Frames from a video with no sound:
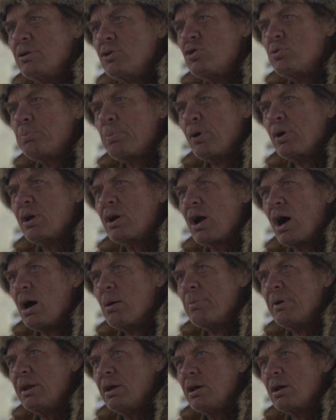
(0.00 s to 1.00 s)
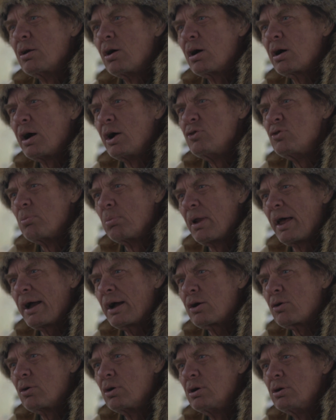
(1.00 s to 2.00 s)
it's pretty common to get all kinds of black
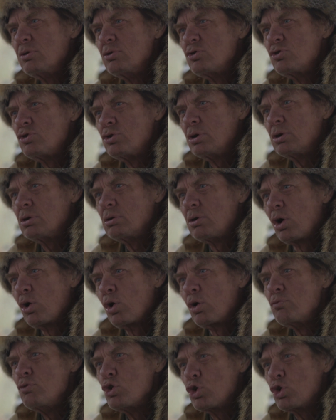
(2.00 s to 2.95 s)
crud and soot all over your